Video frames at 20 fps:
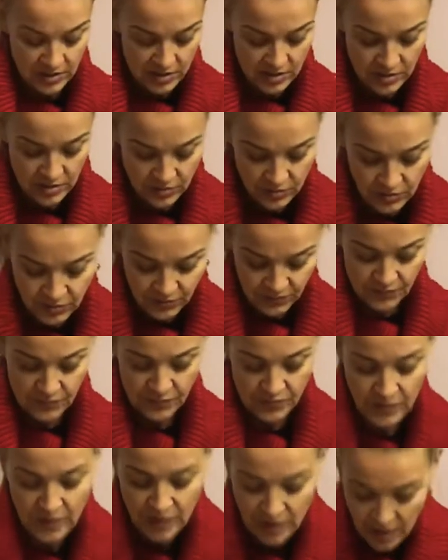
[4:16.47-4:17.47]
so
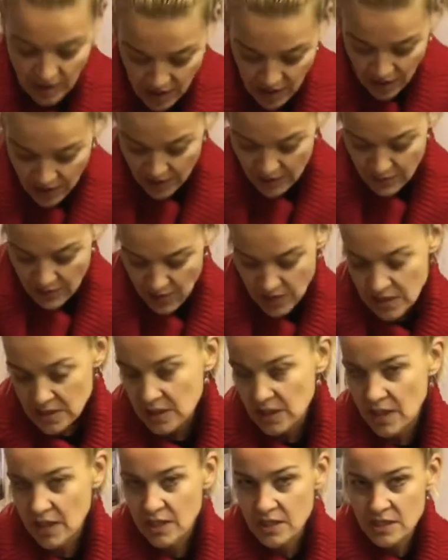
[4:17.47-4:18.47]
I'm
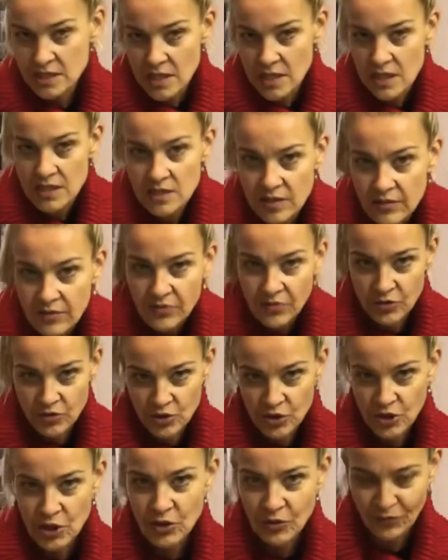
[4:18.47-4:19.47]
asking Santa for a
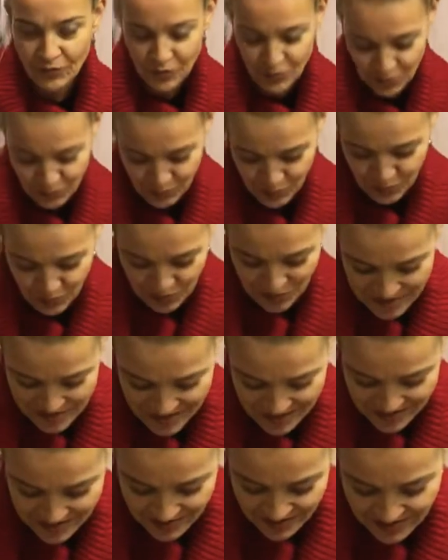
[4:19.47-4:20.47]
new food
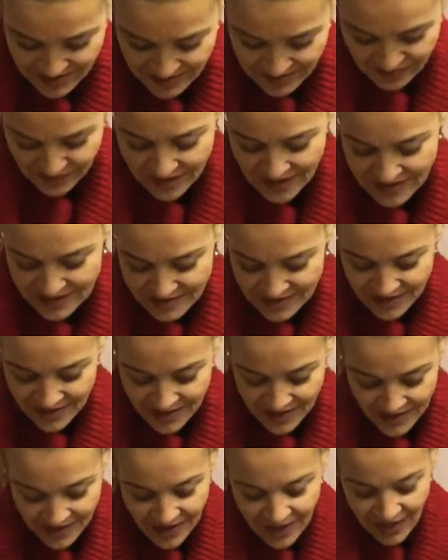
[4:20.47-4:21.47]
processor, in fact.
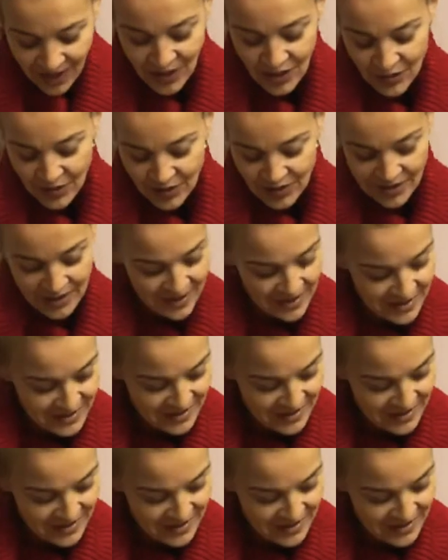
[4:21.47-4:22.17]
Okay,